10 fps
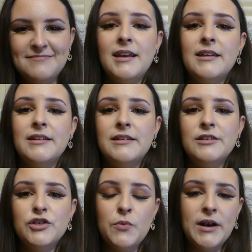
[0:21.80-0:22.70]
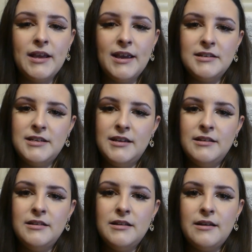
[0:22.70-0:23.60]
In
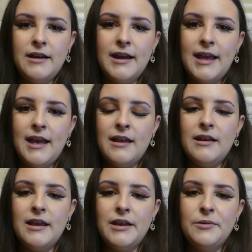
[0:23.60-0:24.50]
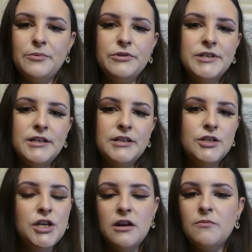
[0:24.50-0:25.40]
2018, I had a
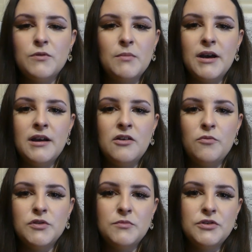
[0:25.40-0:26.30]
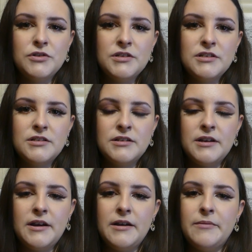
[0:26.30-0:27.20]
routine checkup with my optometrist
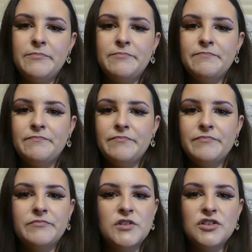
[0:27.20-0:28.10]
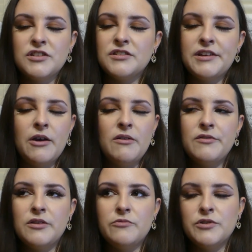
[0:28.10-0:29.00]
just to see how
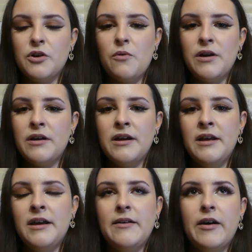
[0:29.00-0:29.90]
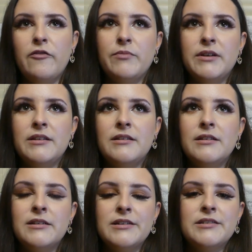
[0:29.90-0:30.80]
everything was going. I've
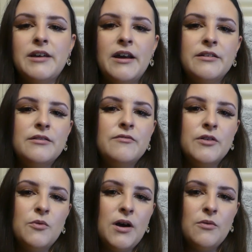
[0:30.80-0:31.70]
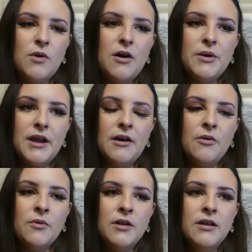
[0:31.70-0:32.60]
been nearsighted for quite a while now,